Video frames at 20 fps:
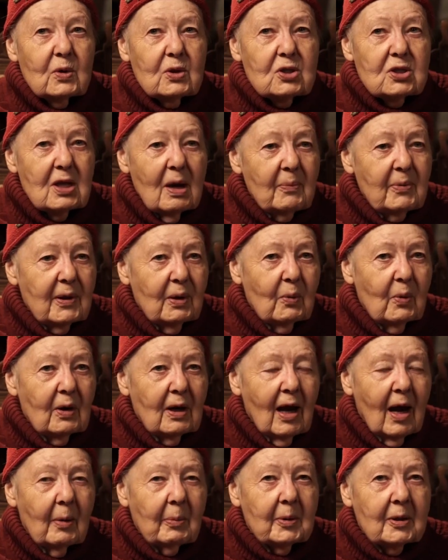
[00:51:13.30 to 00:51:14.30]
when something would
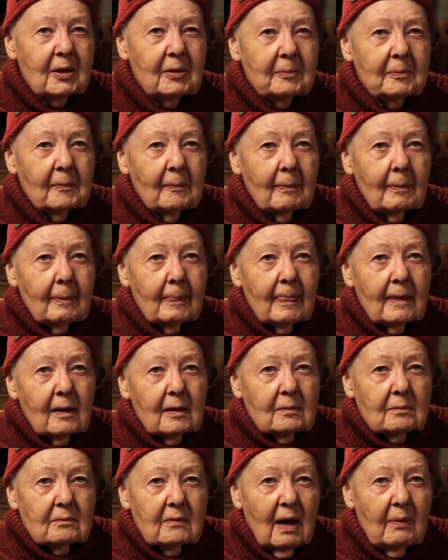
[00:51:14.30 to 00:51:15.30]
happen,
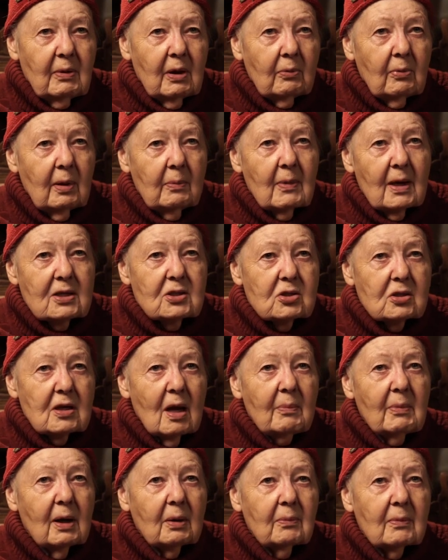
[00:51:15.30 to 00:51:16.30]
maybe it'd be my
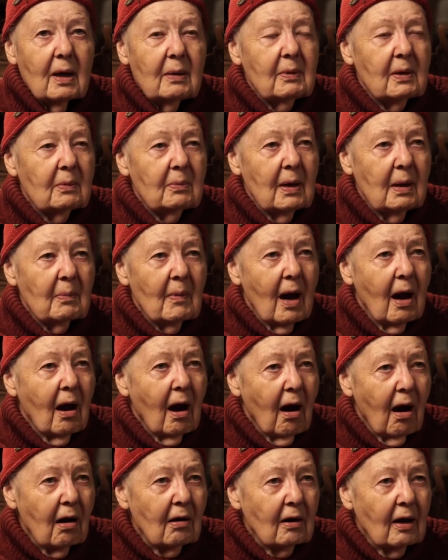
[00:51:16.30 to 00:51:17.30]
stomach, maybe it'd be my
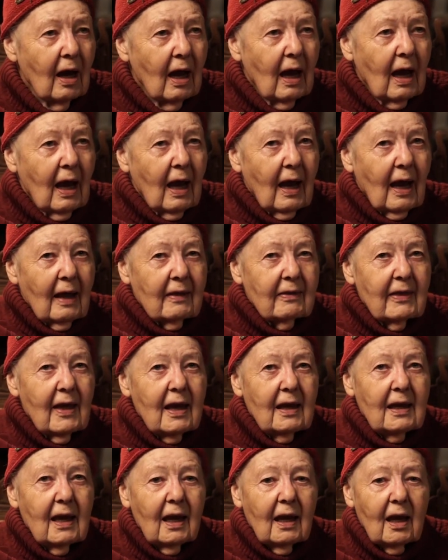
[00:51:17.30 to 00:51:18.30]
heart,
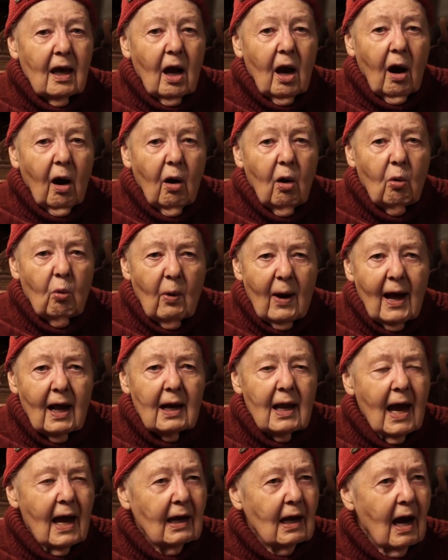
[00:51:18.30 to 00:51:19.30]
thinking, oh,
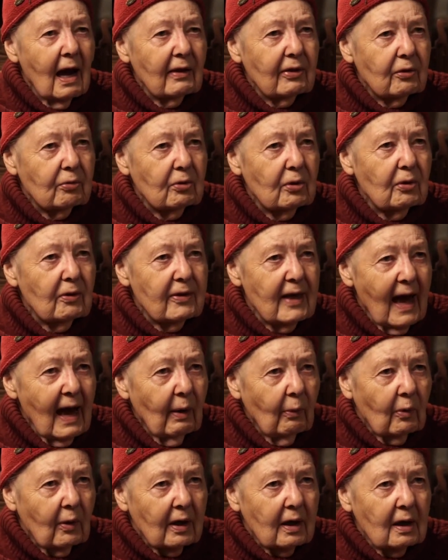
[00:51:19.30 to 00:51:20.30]
well, I got through
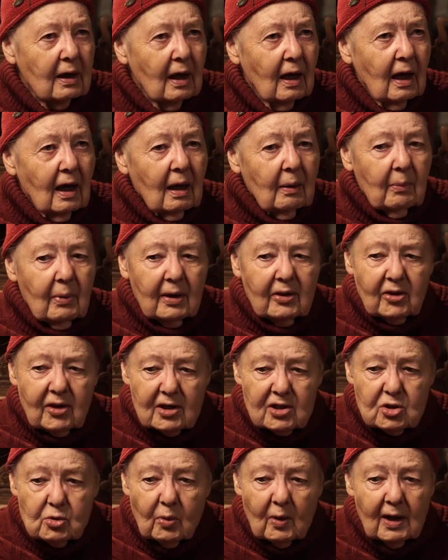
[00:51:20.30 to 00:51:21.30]
that one, but
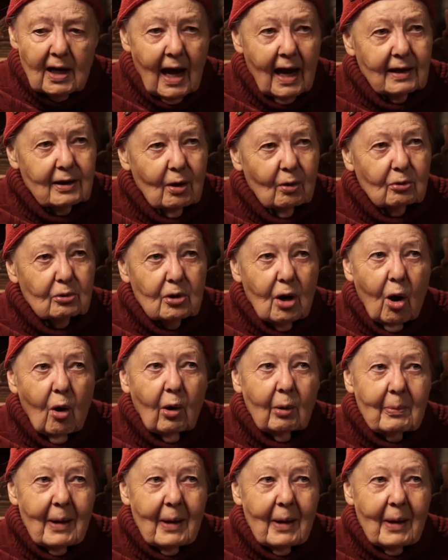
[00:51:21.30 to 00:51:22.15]
this one I don't know